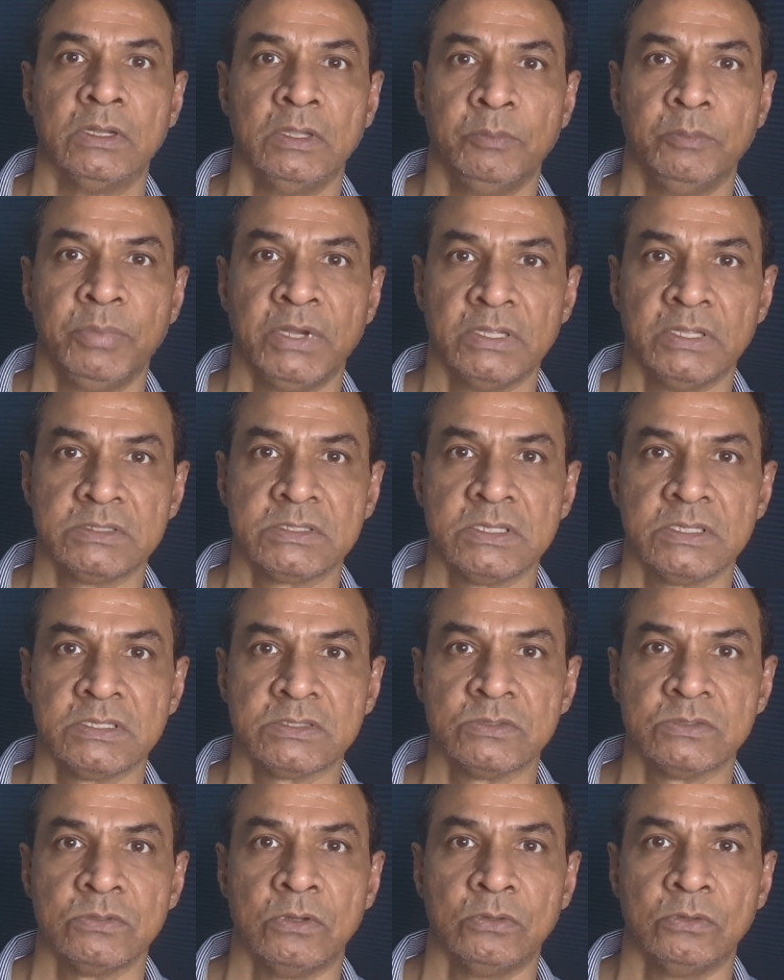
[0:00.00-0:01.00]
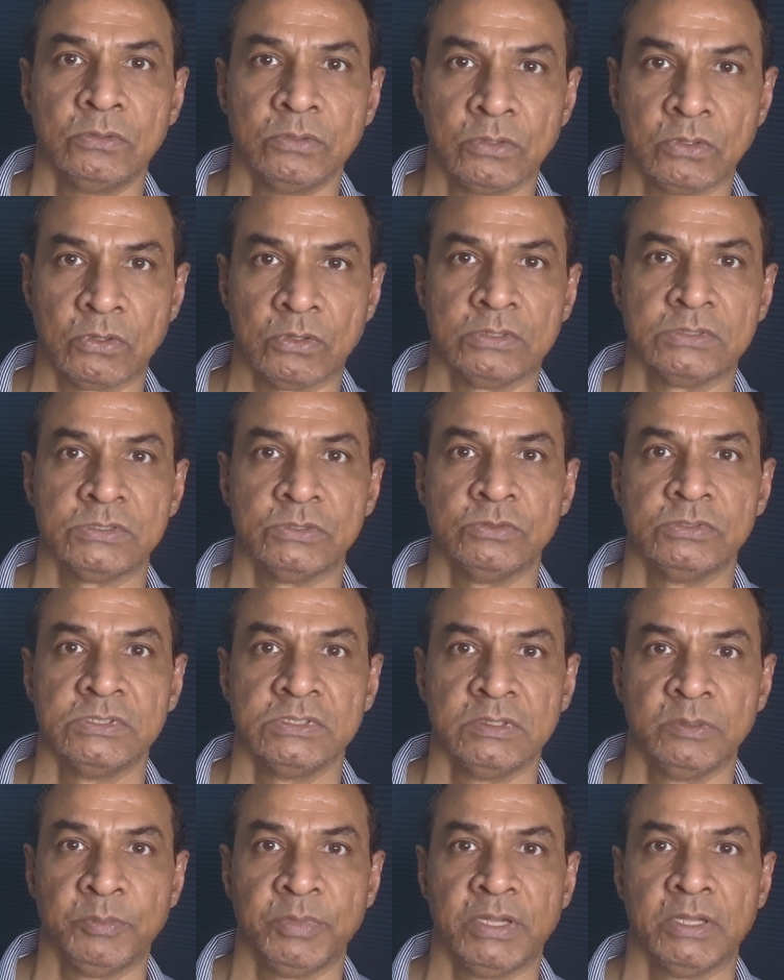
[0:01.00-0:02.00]
The pedestrians know how to cross
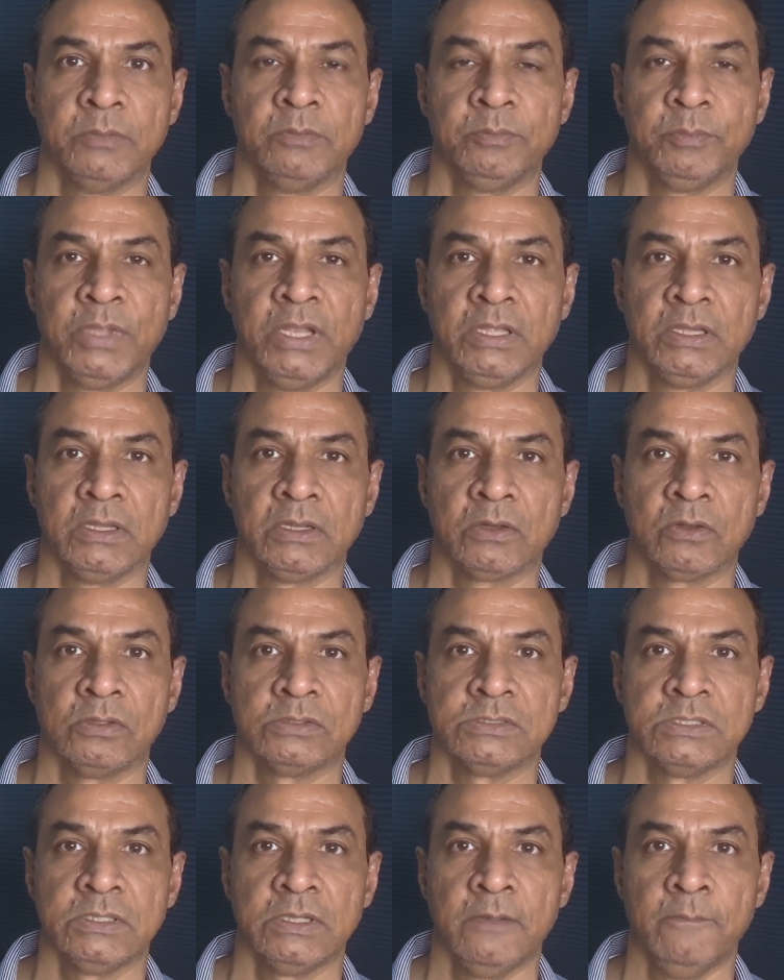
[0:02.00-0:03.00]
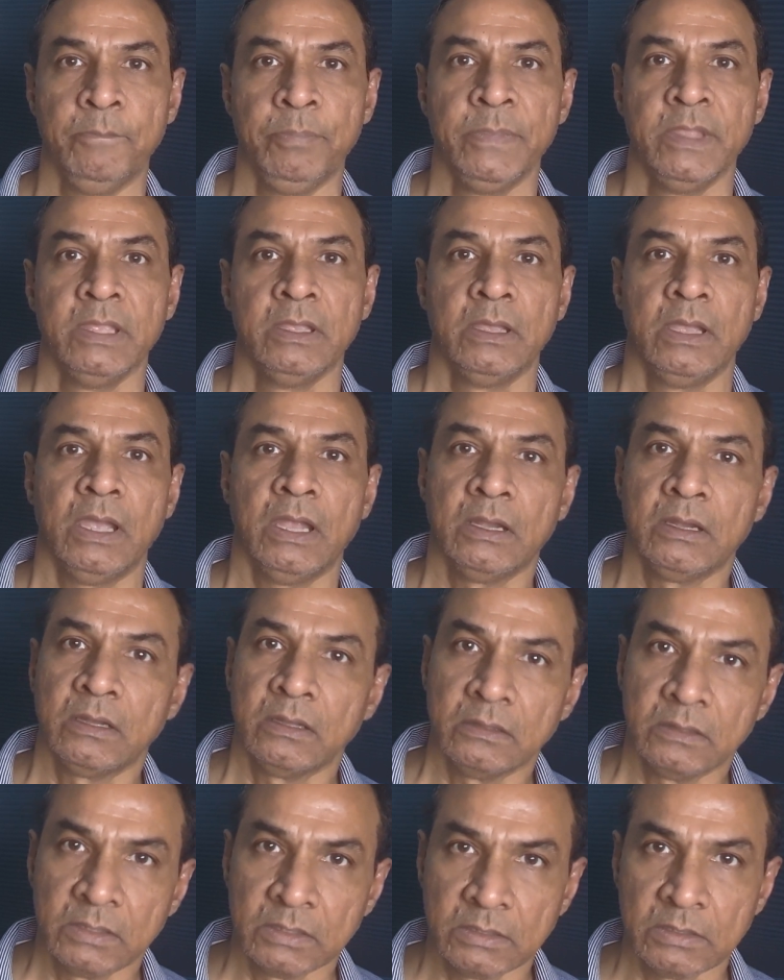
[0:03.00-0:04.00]
using the Pelican crossing,
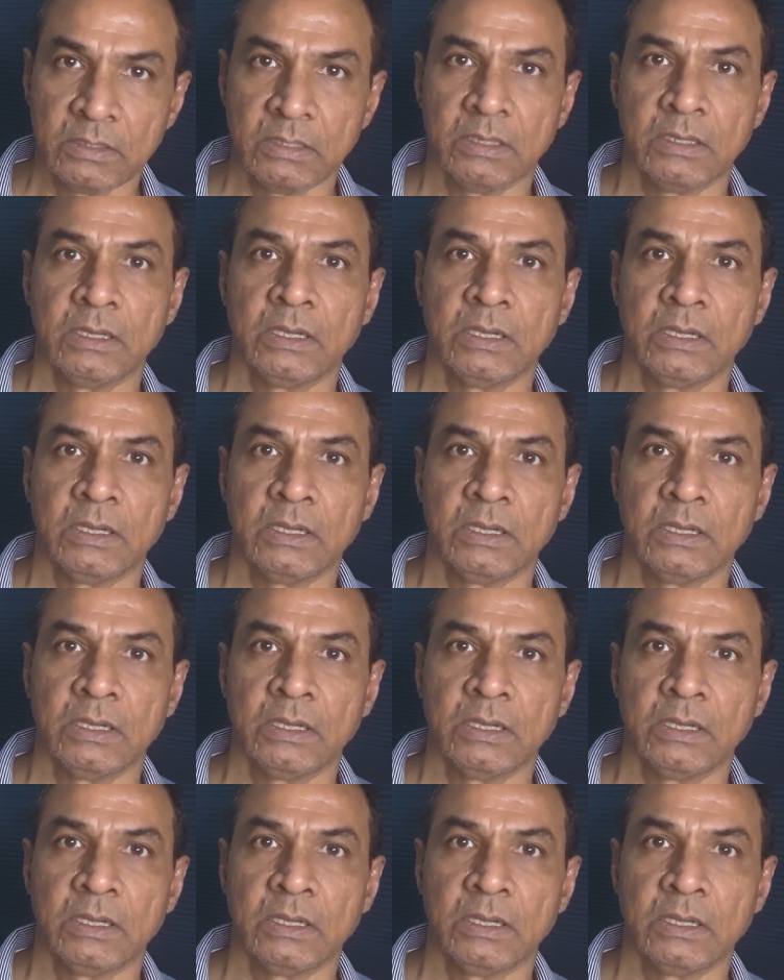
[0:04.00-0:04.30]
and the